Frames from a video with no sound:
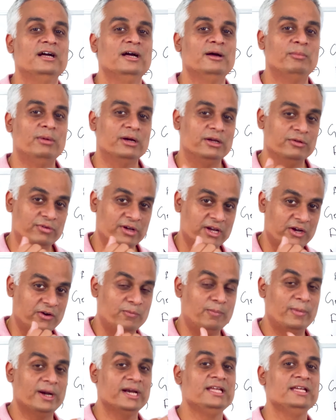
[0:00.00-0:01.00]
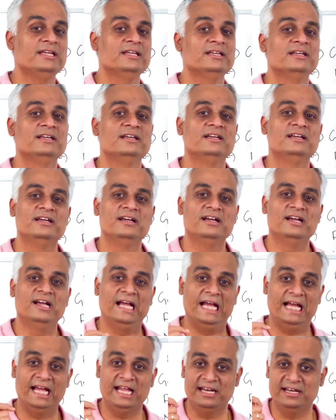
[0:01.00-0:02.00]
But if you have money
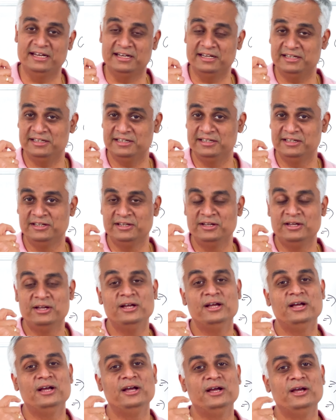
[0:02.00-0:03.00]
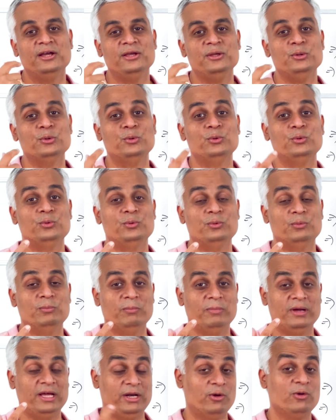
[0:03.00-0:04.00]
and you
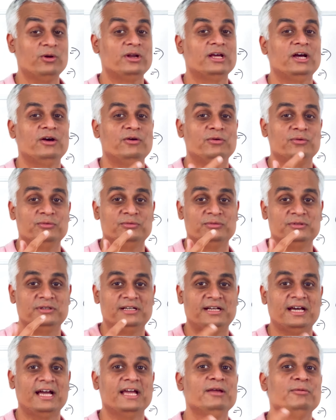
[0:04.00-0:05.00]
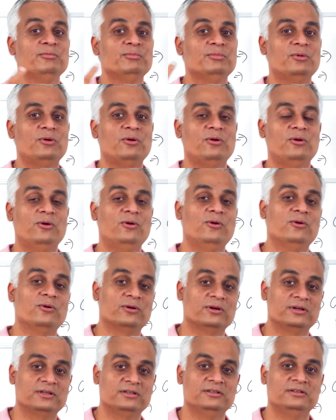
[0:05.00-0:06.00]
may not have time or
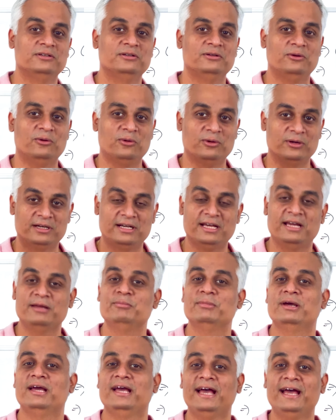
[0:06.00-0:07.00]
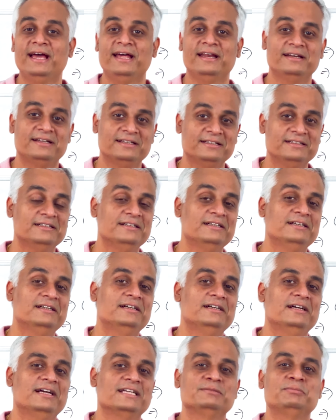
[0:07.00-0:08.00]
time and
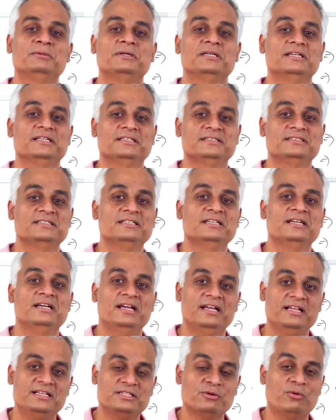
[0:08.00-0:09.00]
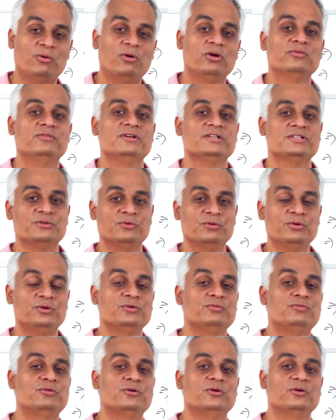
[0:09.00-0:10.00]
expertise, it's always good to
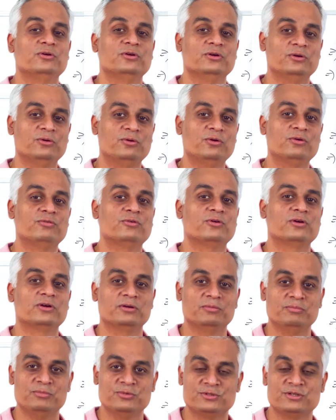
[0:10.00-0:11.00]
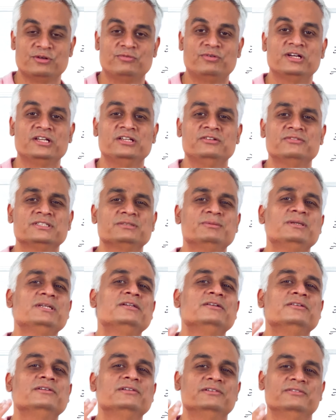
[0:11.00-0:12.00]
go for mutual fund investment
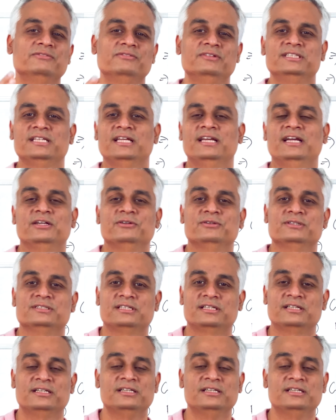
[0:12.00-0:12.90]
with an advisor.